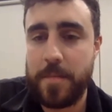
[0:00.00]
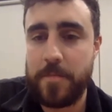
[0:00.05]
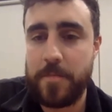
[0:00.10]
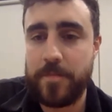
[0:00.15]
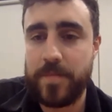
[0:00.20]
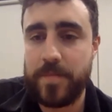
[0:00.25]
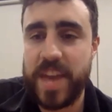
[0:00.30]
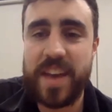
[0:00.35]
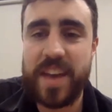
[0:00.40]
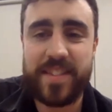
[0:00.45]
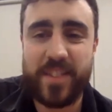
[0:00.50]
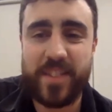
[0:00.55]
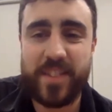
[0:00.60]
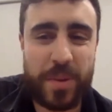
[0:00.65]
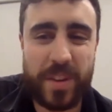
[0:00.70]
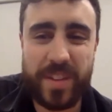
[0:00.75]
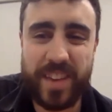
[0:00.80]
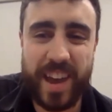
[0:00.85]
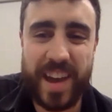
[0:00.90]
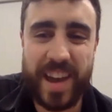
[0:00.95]
Yes, I
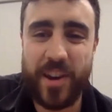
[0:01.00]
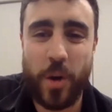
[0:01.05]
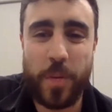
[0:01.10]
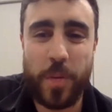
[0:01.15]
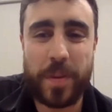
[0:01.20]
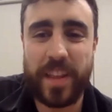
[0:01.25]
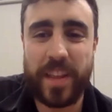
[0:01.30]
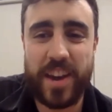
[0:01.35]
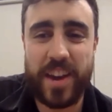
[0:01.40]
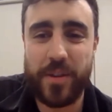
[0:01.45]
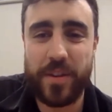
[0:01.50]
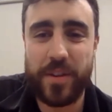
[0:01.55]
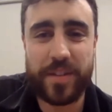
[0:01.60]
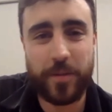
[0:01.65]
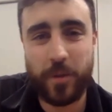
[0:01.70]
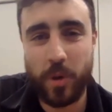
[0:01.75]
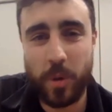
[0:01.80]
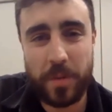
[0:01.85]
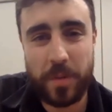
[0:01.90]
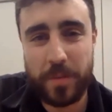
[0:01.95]
would say an open letter is a
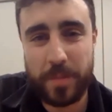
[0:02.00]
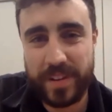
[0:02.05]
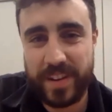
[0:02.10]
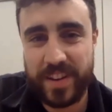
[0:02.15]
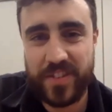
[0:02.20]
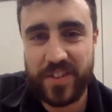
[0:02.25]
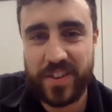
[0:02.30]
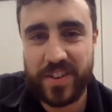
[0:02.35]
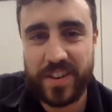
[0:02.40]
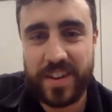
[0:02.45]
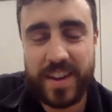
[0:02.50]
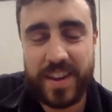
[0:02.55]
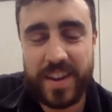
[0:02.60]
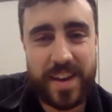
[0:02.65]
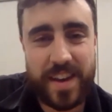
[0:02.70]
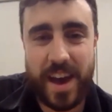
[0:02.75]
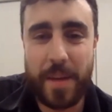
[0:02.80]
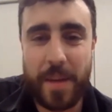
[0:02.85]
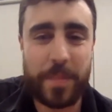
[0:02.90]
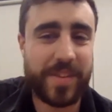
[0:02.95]
form of petition.
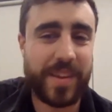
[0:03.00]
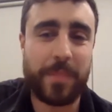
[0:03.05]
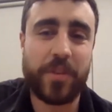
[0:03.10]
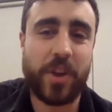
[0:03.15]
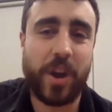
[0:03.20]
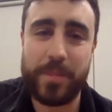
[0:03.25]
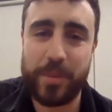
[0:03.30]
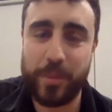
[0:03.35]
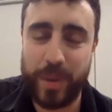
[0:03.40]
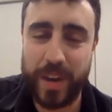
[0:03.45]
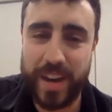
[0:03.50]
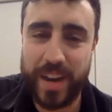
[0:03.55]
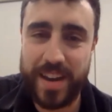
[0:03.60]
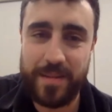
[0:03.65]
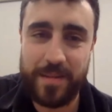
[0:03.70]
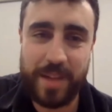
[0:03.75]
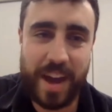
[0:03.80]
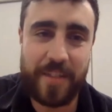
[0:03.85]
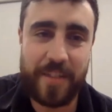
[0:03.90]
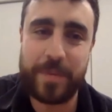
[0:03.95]
Sometimes
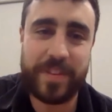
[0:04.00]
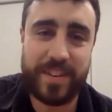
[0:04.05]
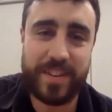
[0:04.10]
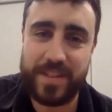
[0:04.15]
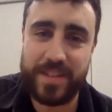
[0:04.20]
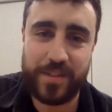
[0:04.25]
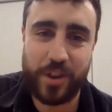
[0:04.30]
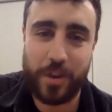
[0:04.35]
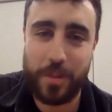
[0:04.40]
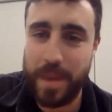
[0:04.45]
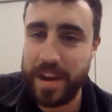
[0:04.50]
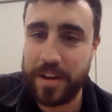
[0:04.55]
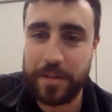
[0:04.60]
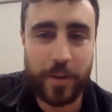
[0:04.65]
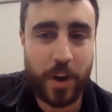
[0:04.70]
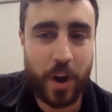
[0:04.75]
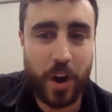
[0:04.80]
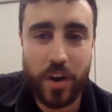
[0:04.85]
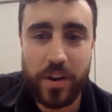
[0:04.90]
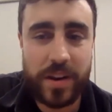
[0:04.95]
we have petitions on
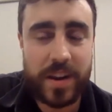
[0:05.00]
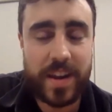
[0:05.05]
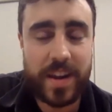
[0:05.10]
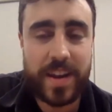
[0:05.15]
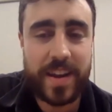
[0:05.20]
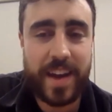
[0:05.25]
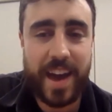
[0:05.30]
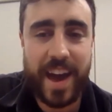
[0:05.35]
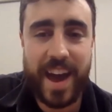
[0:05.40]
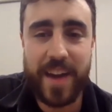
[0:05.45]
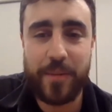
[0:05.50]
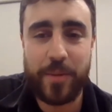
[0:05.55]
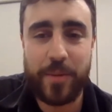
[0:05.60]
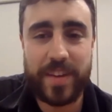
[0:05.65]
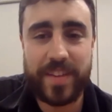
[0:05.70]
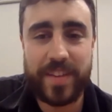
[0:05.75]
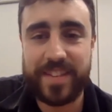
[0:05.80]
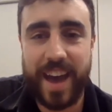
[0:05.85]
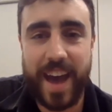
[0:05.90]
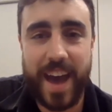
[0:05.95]
Megaphone, and
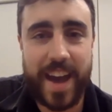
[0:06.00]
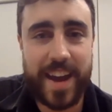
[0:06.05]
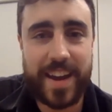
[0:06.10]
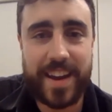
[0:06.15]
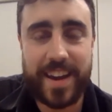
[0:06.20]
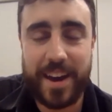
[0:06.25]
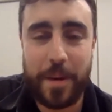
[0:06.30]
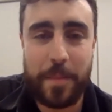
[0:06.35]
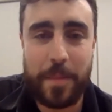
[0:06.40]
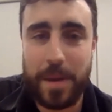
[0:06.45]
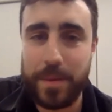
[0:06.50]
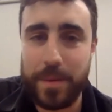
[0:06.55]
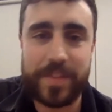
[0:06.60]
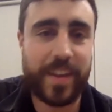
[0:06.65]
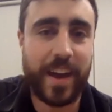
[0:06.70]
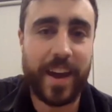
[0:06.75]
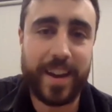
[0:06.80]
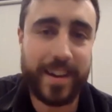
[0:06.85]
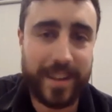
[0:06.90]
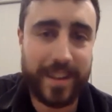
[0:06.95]
we just
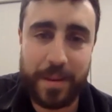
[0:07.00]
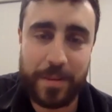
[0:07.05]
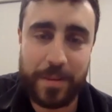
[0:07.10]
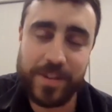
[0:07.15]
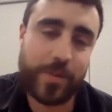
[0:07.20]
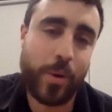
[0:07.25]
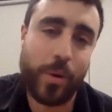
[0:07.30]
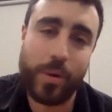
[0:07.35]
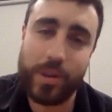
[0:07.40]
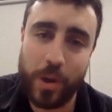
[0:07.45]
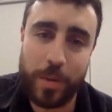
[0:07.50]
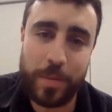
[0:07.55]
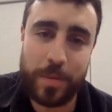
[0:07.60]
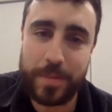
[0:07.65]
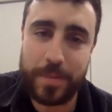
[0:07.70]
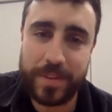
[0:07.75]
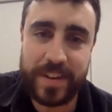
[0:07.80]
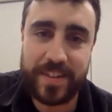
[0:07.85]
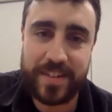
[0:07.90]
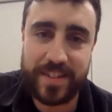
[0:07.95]
call it an open
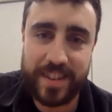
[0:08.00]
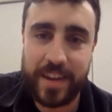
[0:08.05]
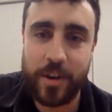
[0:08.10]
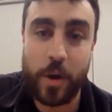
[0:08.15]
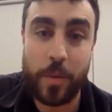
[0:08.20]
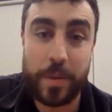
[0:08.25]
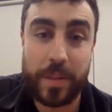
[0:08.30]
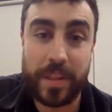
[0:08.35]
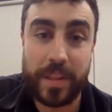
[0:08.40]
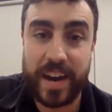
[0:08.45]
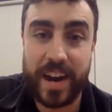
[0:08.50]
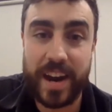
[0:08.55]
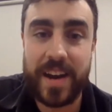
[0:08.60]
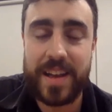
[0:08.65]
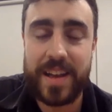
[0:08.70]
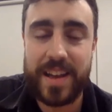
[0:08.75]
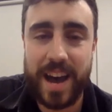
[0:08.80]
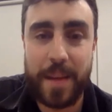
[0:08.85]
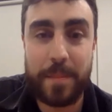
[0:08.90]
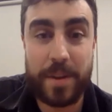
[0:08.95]
petition, an open letter.
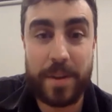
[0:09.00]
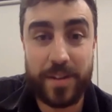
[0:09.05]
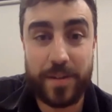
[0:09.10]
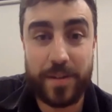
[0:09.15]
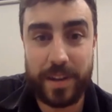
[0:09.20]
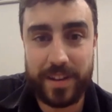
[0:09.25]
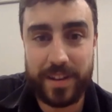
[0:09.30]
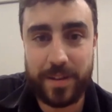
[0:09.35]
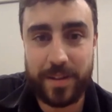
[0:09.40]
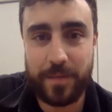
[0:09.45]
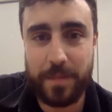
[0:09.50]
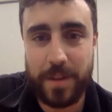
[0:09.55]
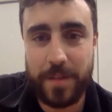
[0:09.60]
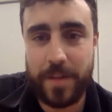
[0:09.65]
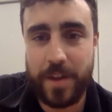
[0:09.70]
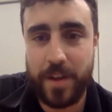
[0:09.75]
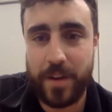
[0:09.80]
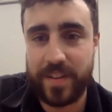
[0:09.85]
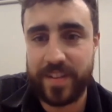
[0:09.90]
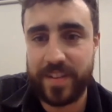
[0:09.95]
But it's a
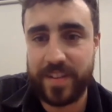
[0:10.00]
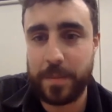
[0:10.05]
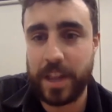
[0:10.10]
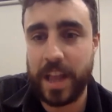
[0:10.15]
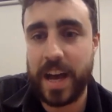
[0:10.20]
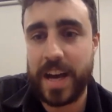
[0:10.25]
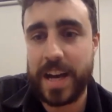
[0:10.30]
very similar.